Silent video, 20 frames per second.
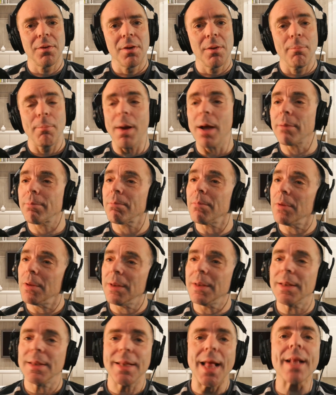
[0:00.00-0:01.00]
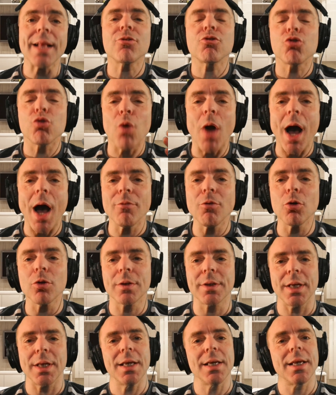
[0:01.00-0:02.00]
But that travel
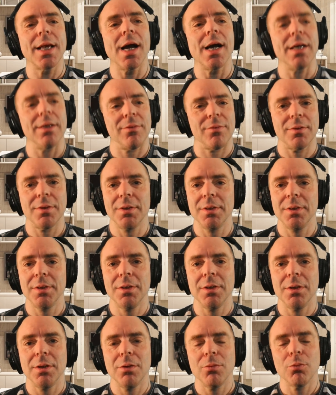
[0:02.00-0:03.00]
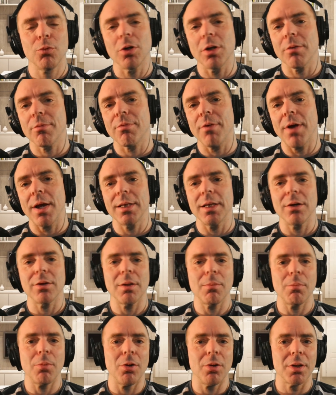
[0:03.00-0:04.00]
thing, guys, we're going to find out
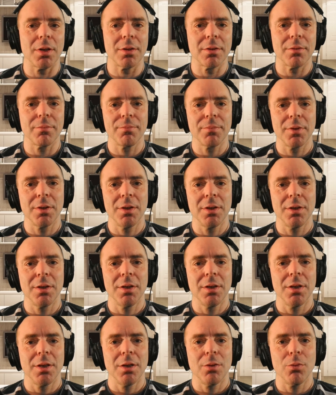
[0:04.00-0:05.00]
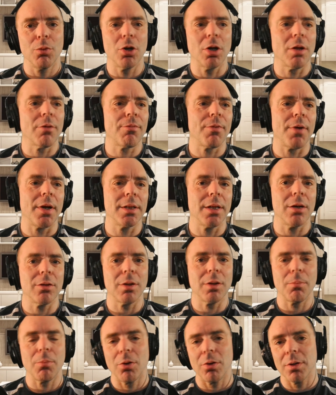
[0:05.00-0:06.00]
about it. We're going to find out
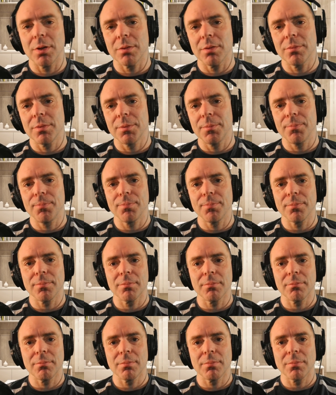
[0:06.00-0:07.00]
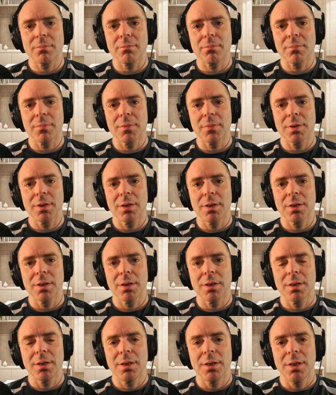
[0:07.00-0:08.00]
about
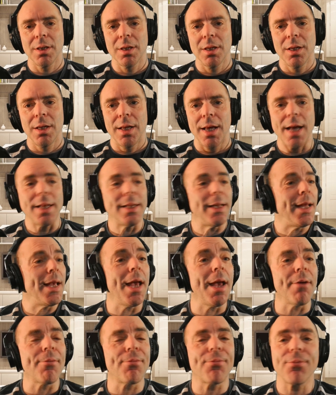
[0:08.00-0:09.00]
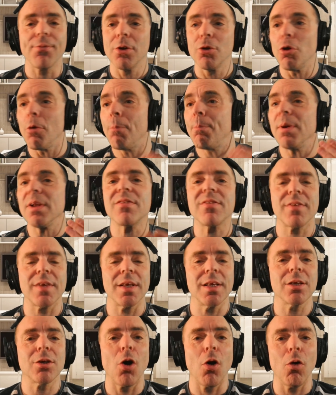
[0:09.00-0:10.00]
it. And if you've been
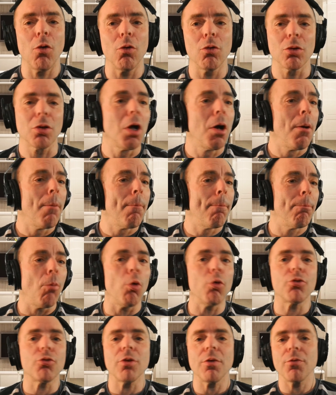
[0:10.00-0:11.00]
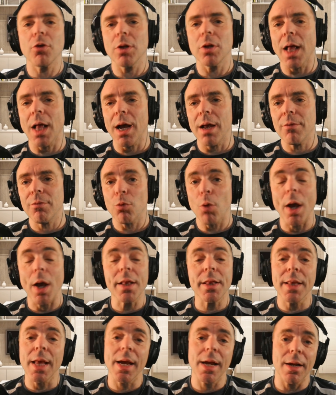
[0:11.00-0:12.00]
single most of your life, right
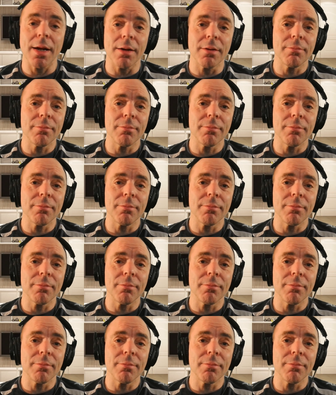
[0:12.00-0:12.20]
there.